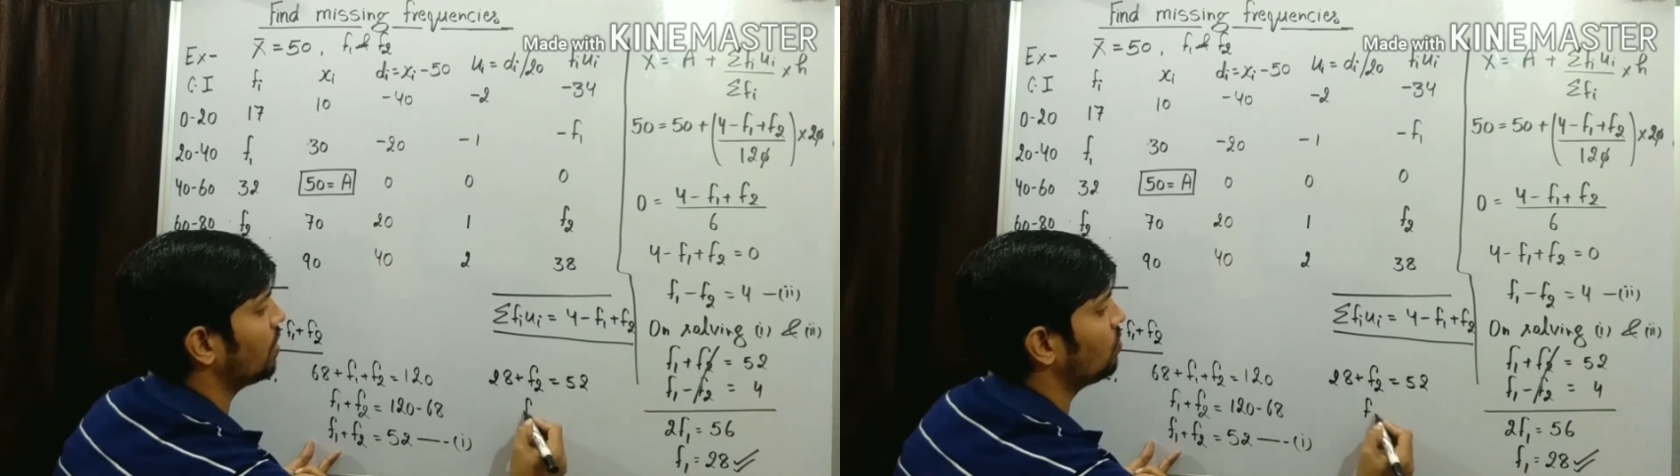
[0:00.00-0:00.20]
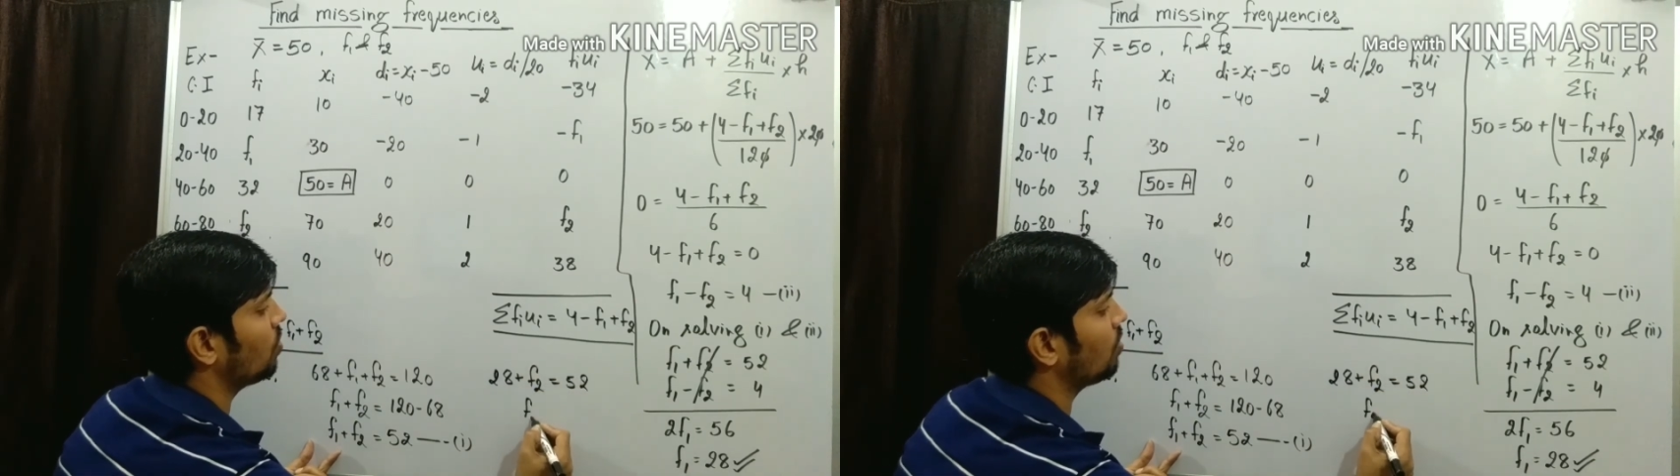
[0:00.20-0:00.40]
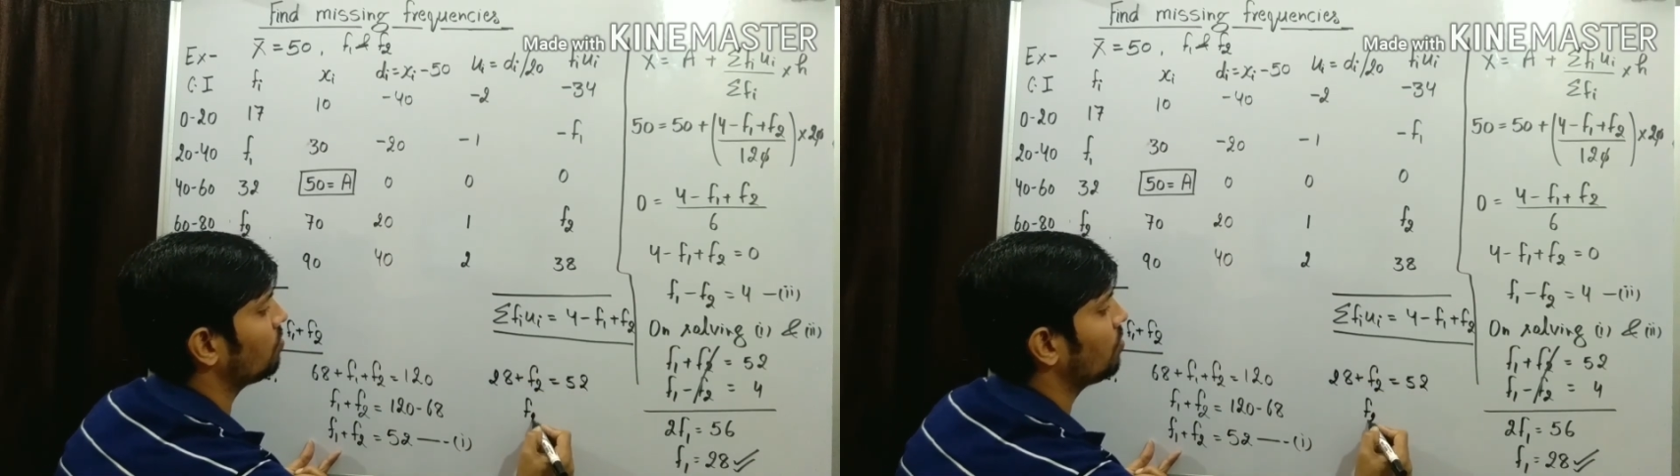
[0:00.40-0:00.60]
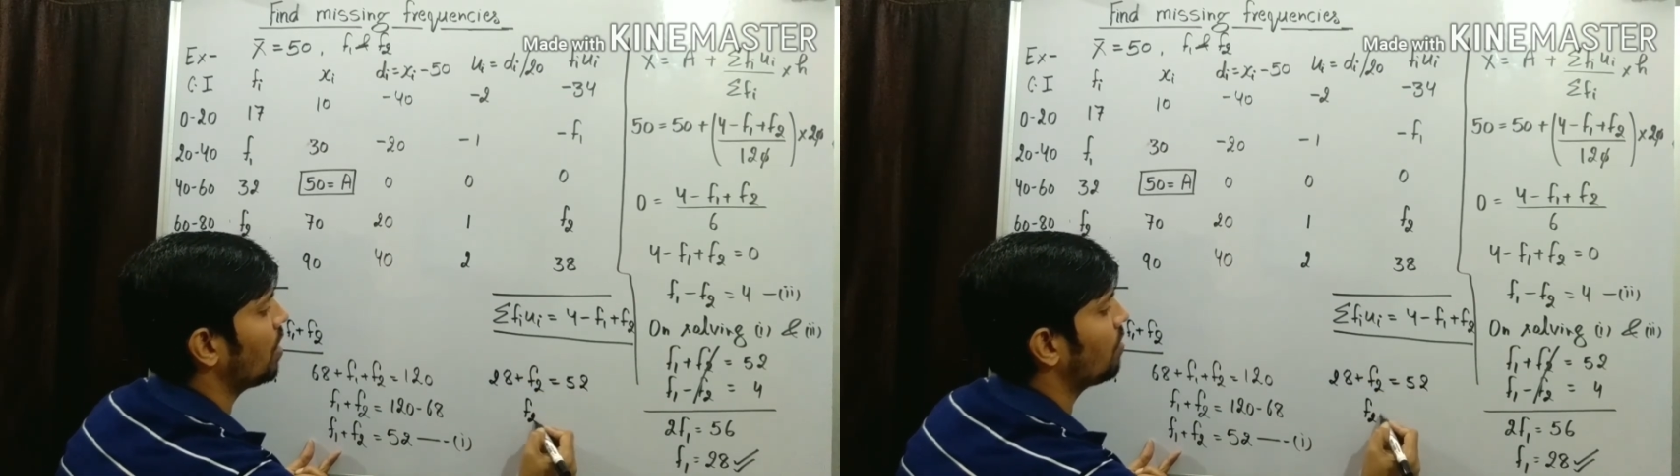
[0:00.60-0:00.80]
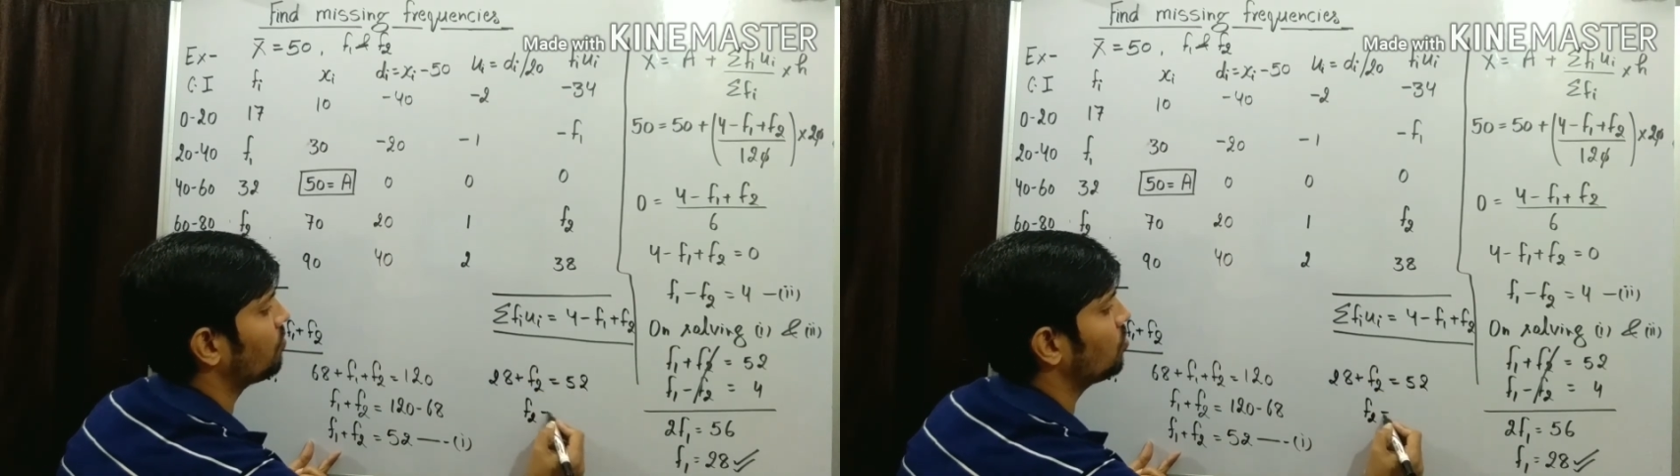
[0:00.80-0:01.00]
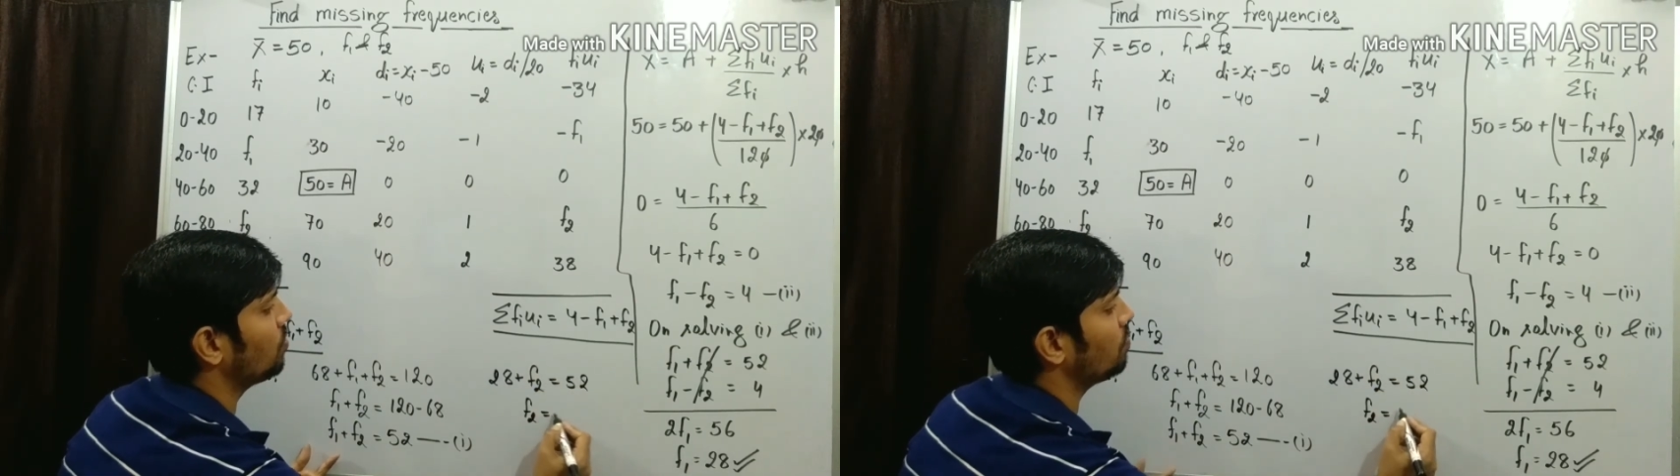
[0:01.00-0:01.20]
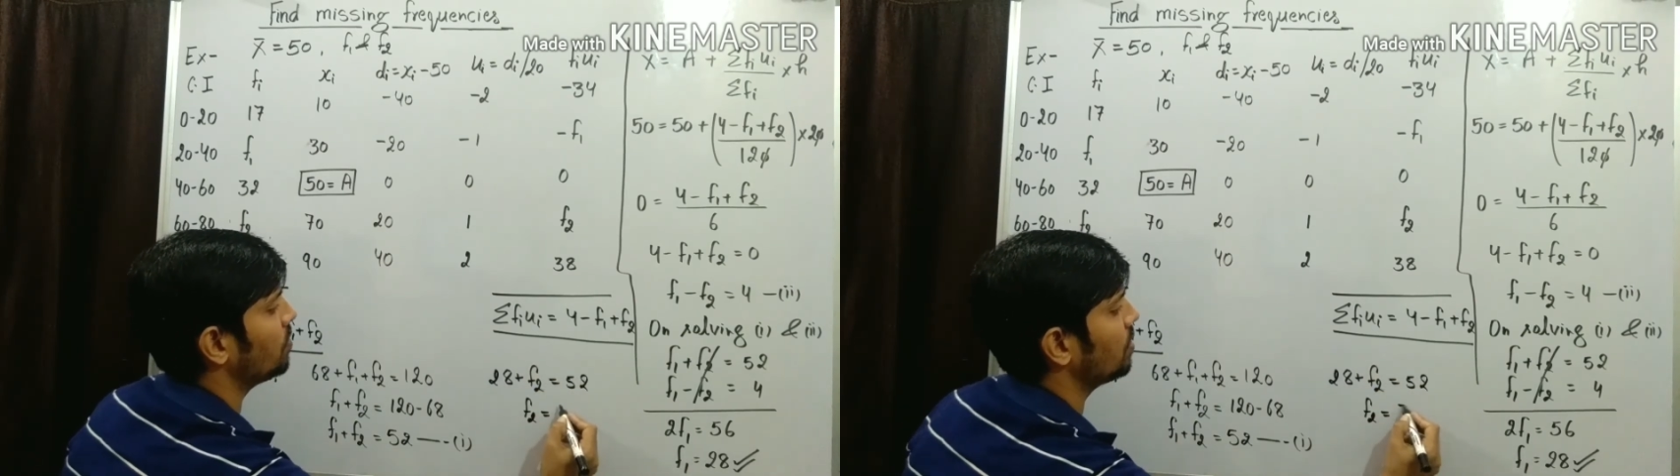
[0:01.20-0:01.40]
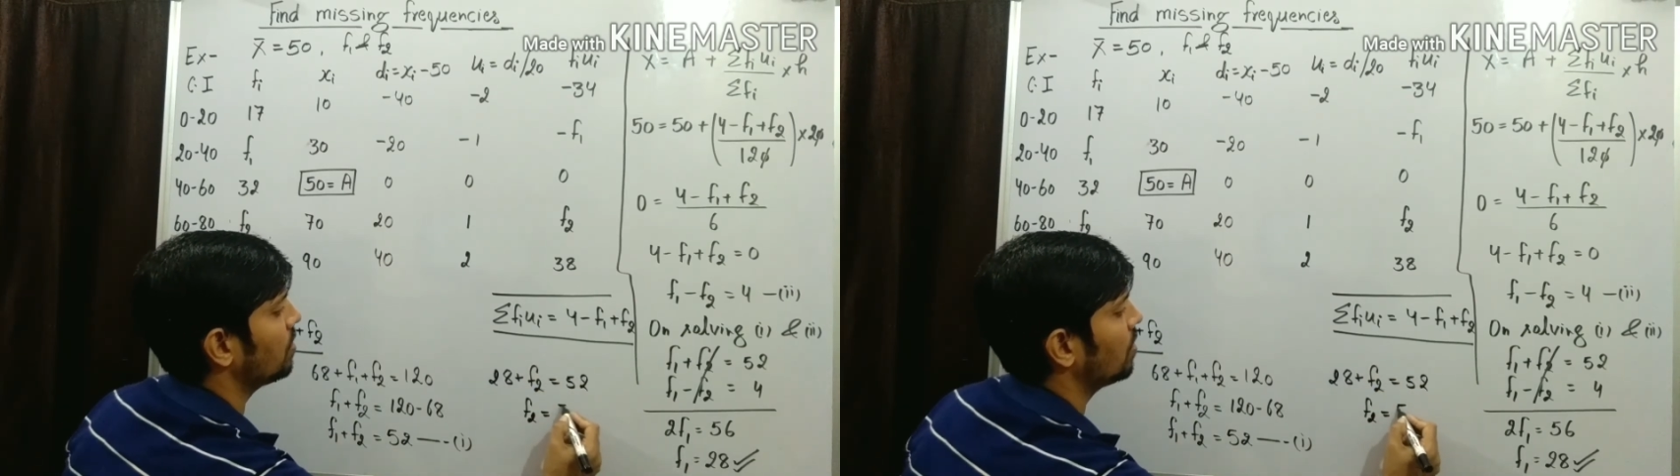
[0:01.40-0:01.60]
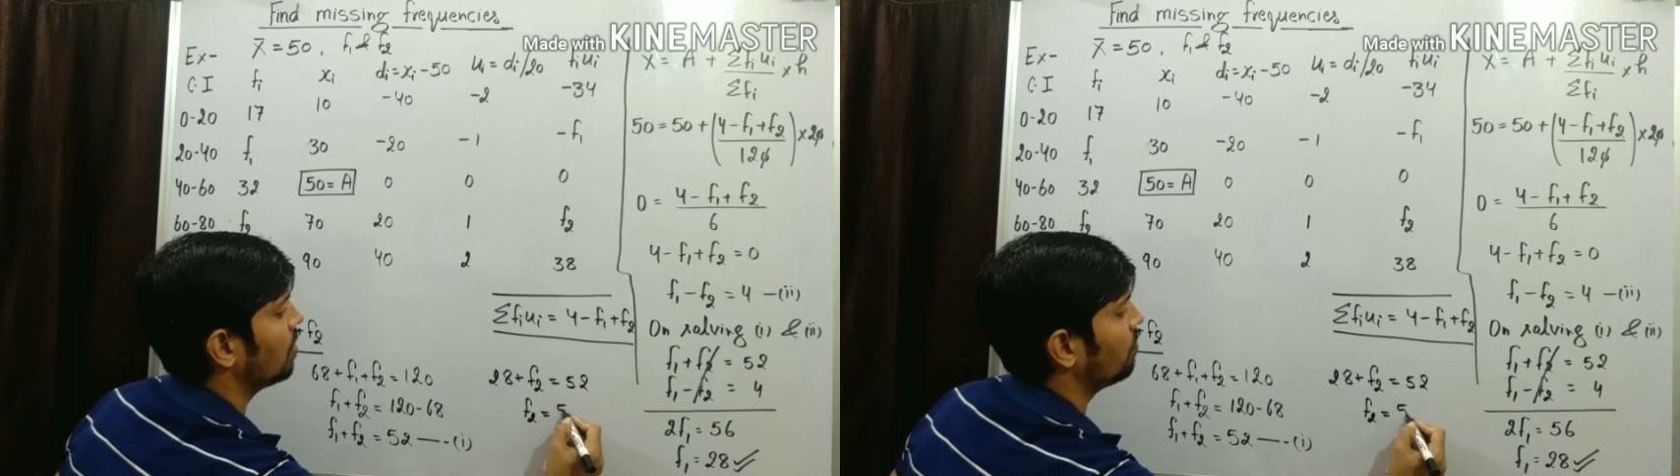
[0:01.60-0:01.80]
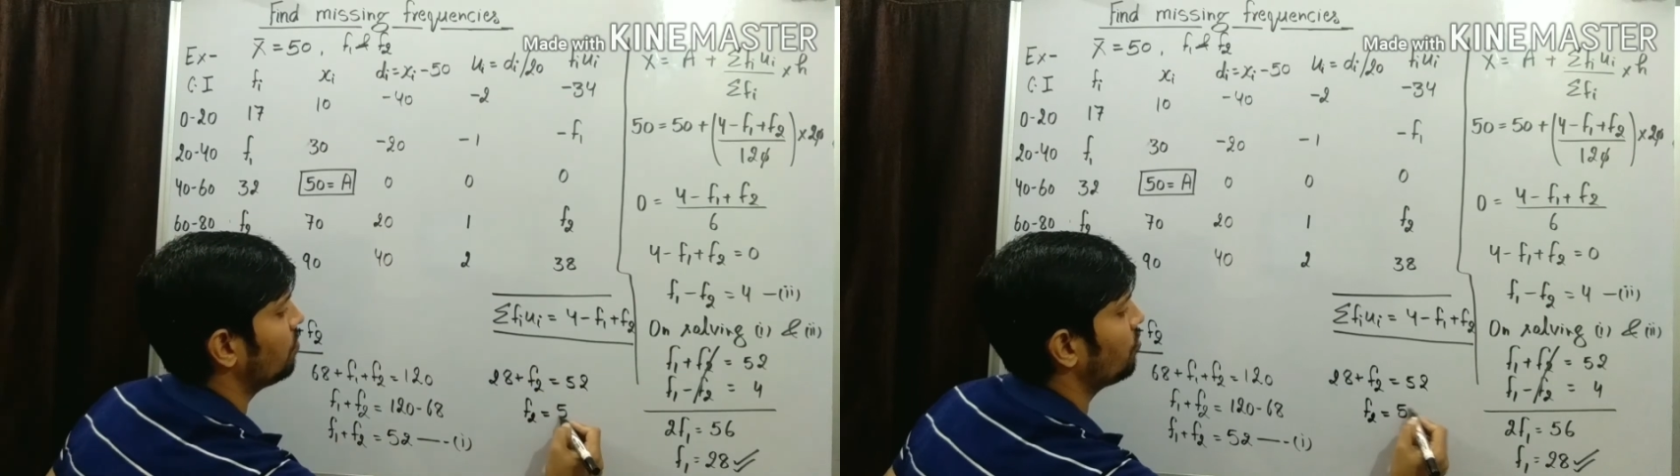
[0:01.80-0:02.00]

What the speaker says: value of f2 will be